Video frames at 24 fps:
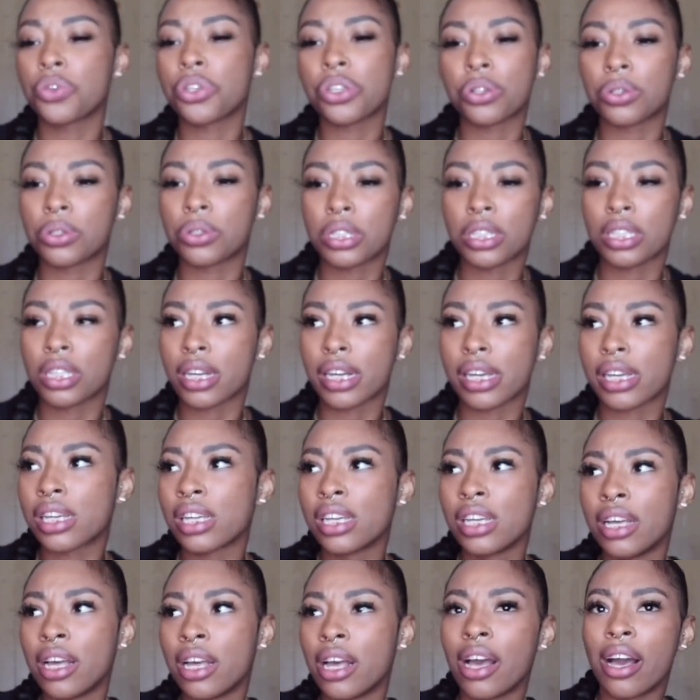guilty that i
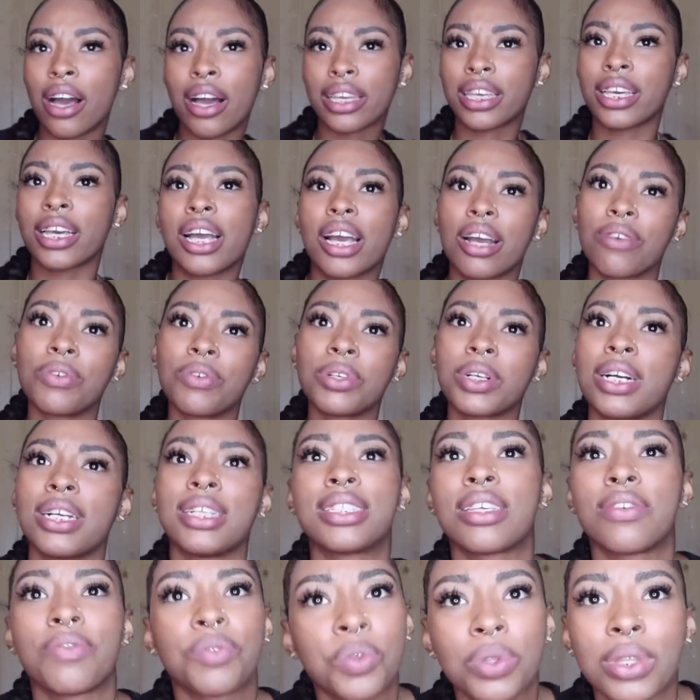i can't ever guys
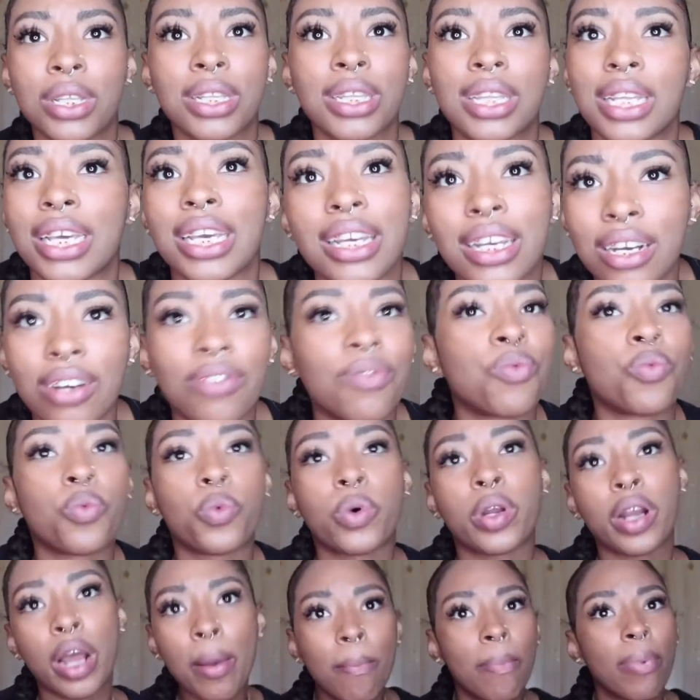give you the link of
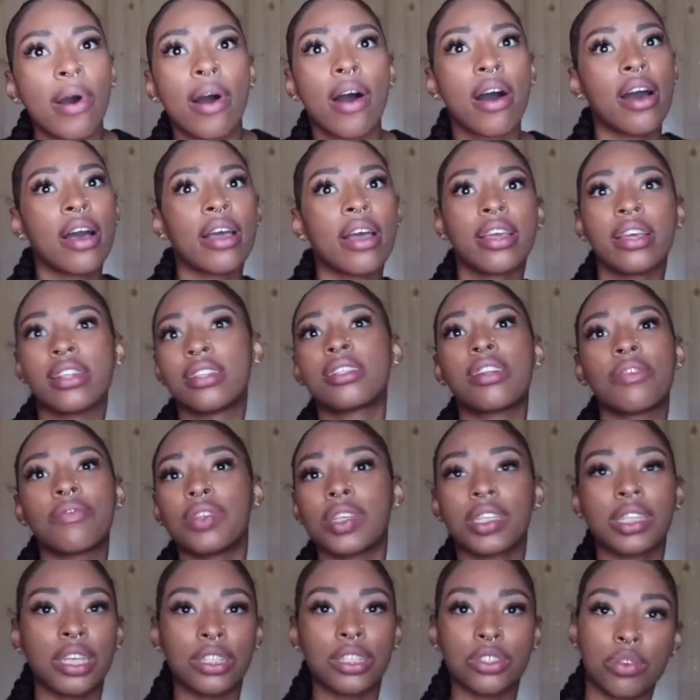what i buy and stuff
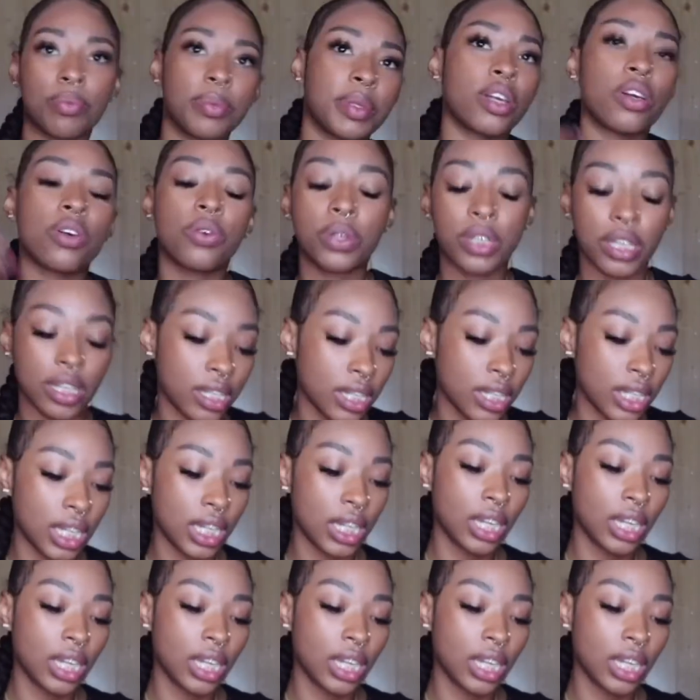like that so i'm like okay